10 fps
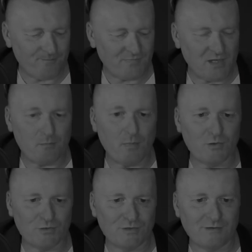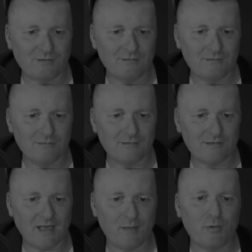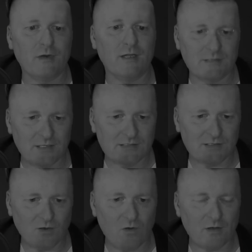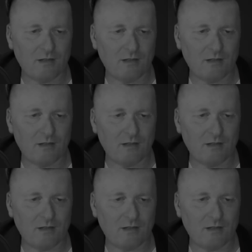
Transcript: the emotion that he put into this song